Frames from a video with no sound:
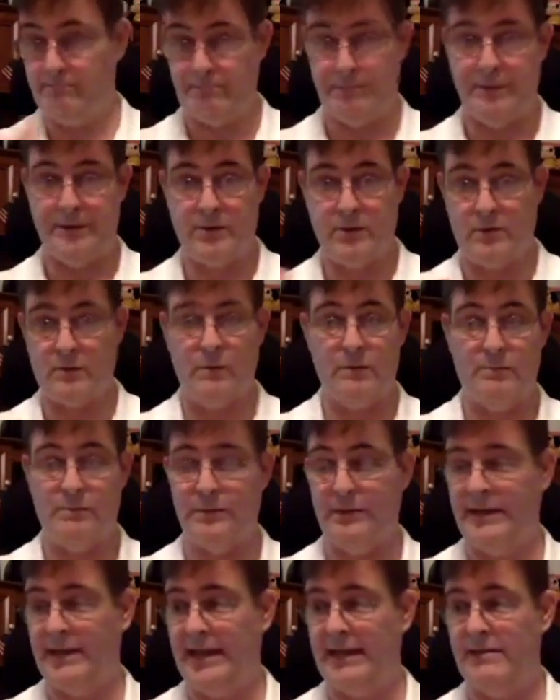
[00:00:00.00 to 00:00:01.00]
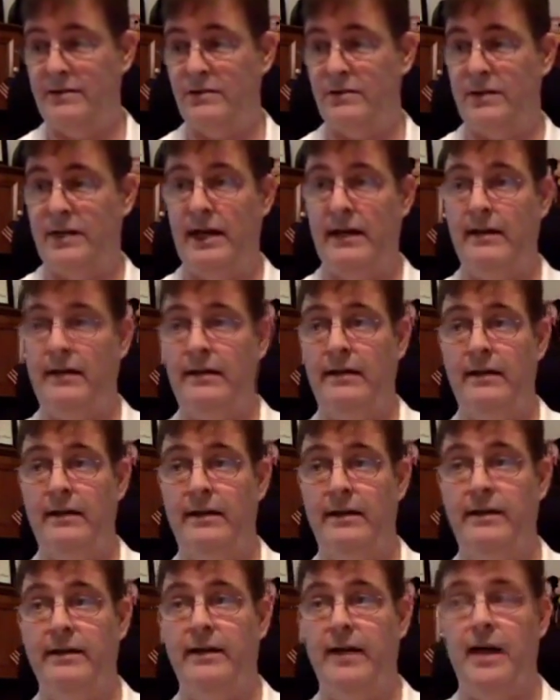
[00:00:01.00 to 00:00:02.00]
put the answers down
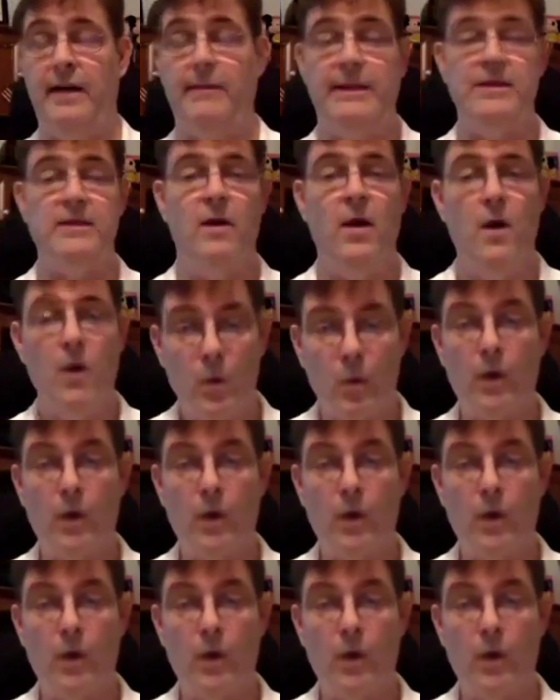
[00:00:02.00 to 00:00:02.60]
in the comments.